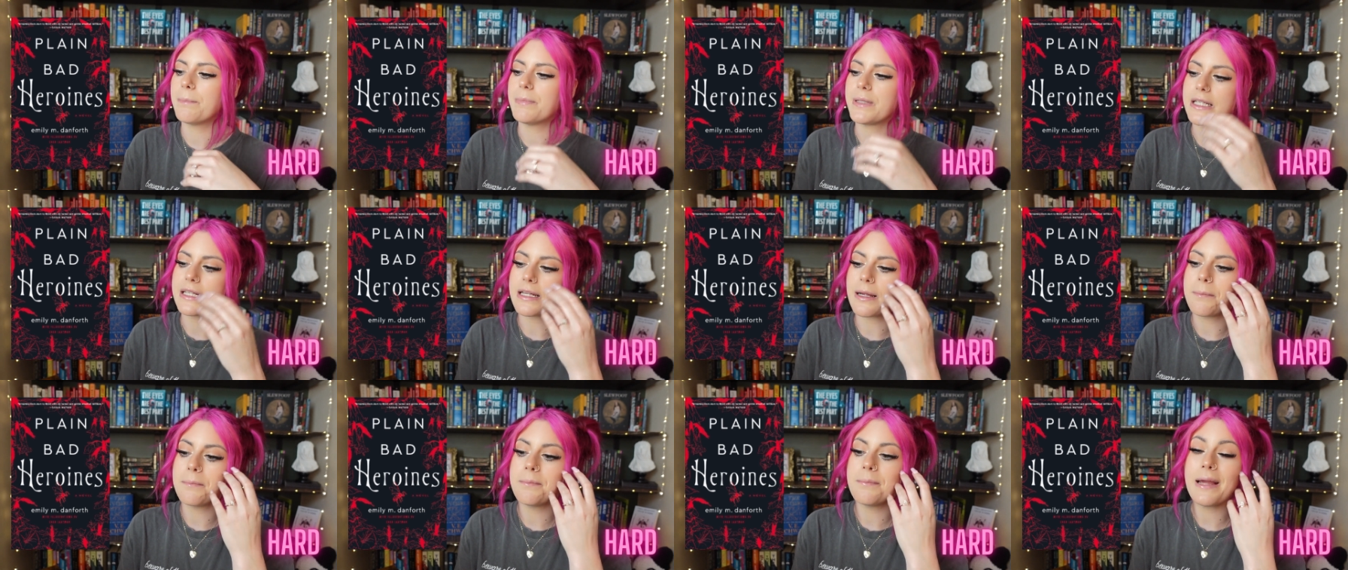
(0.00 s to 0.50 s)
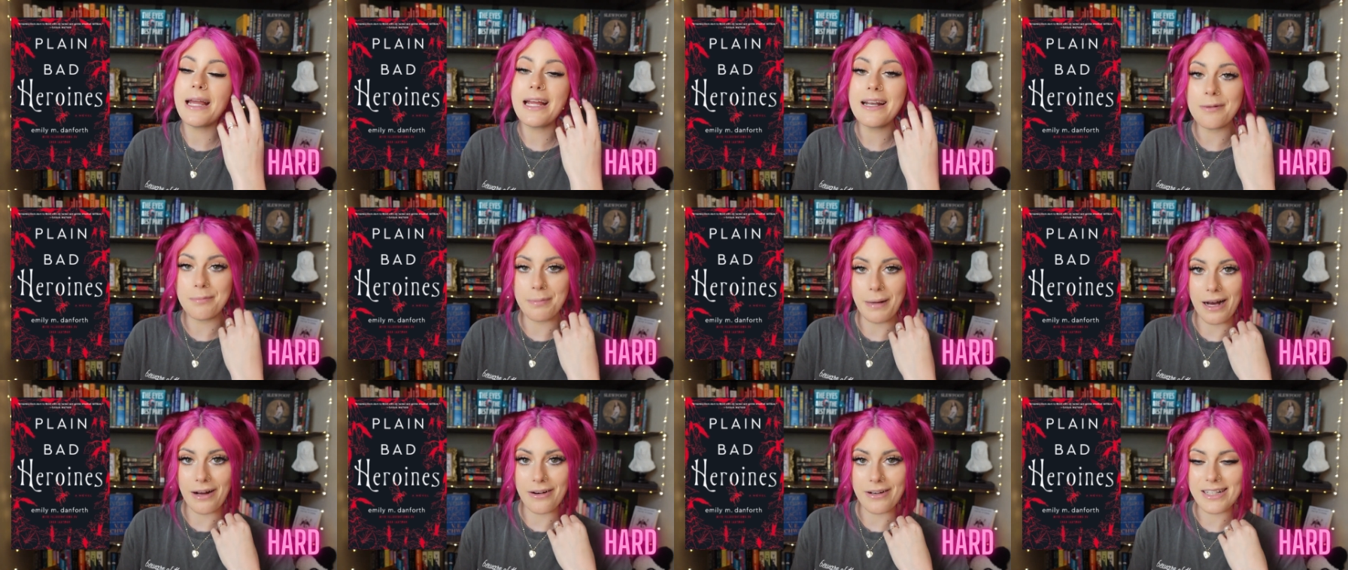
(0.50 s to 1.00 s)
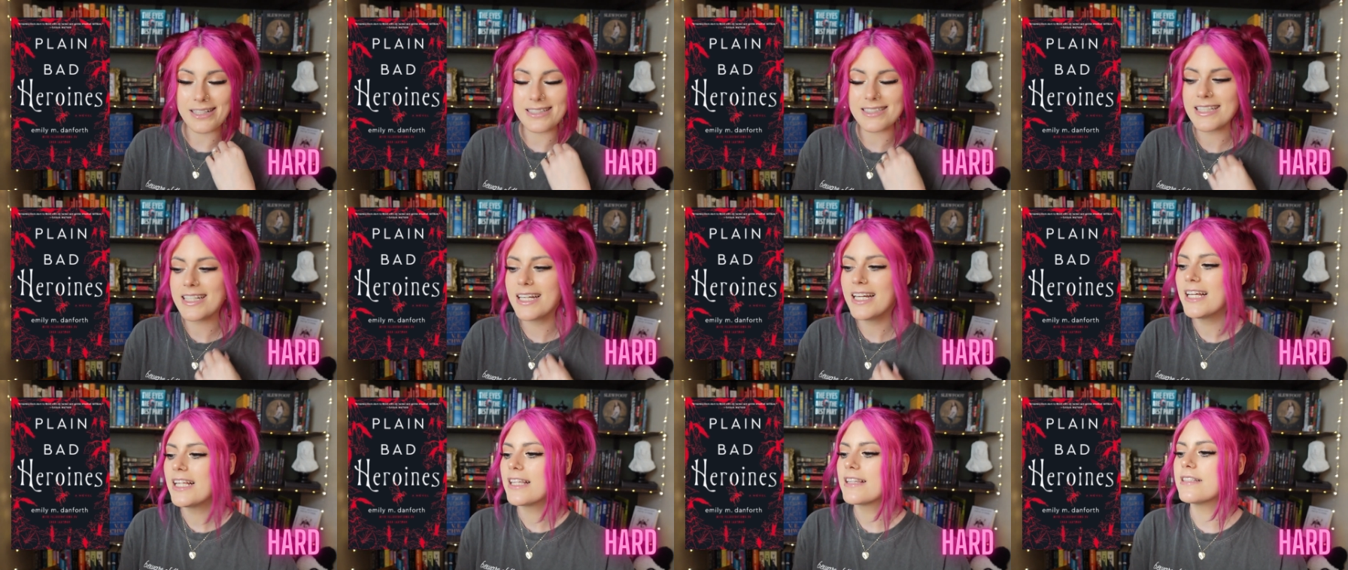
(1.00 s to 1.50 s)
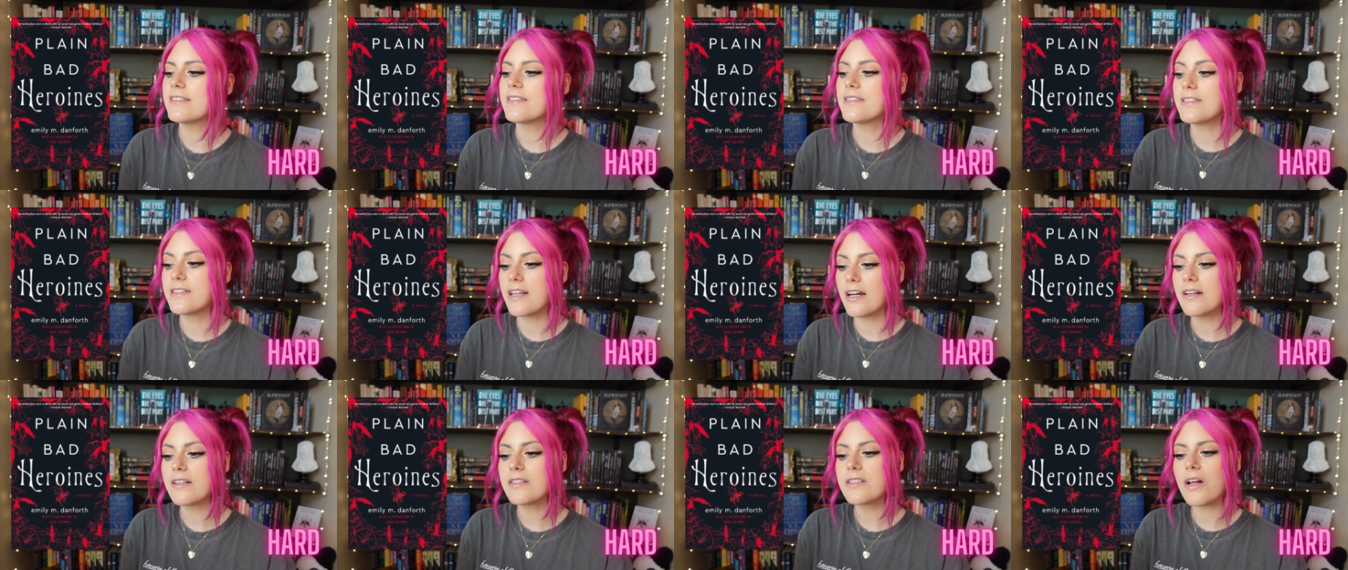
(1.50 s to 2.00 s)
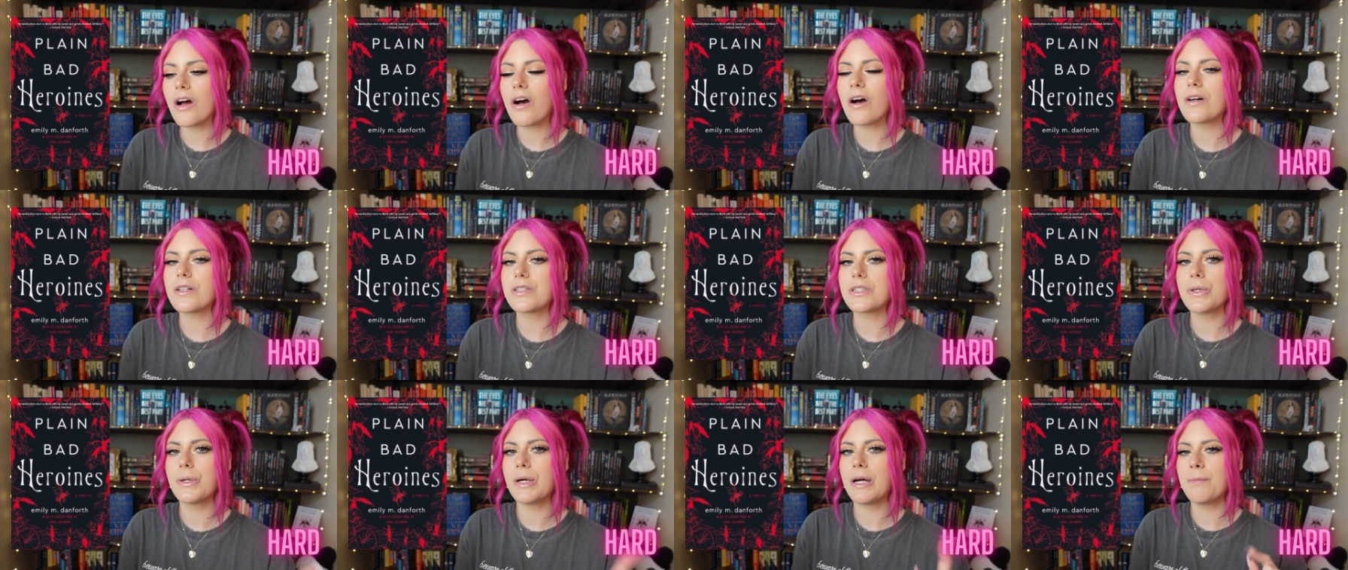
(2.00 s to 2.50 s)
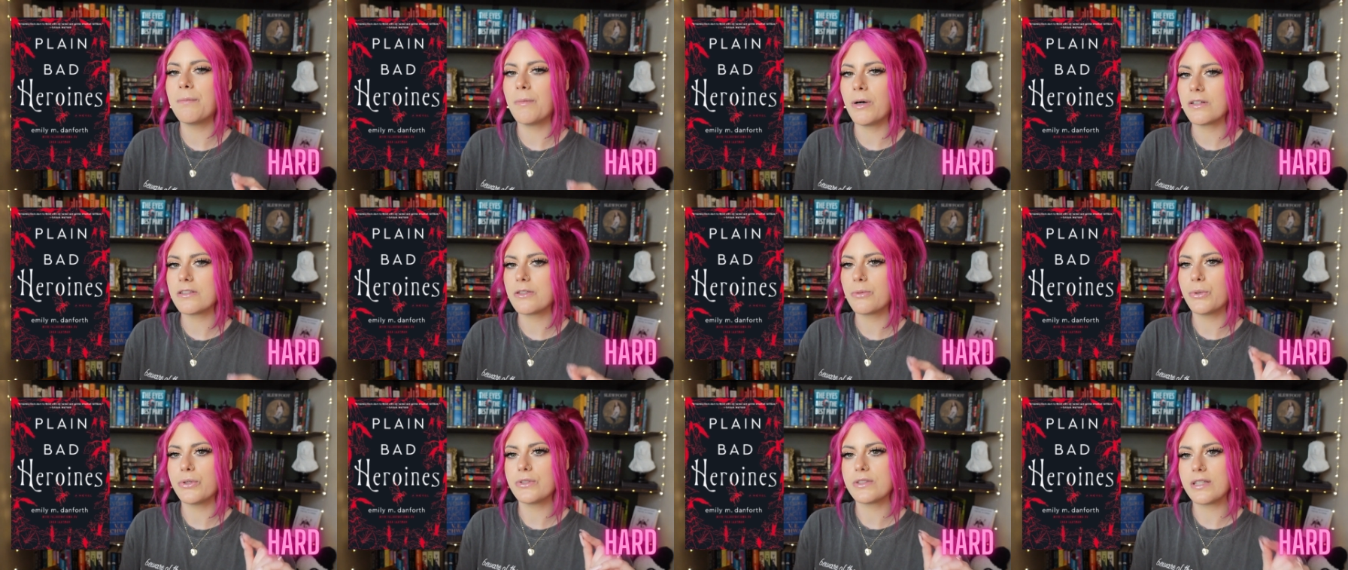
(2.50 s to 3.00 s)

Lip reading: being made about it. This does also have multiple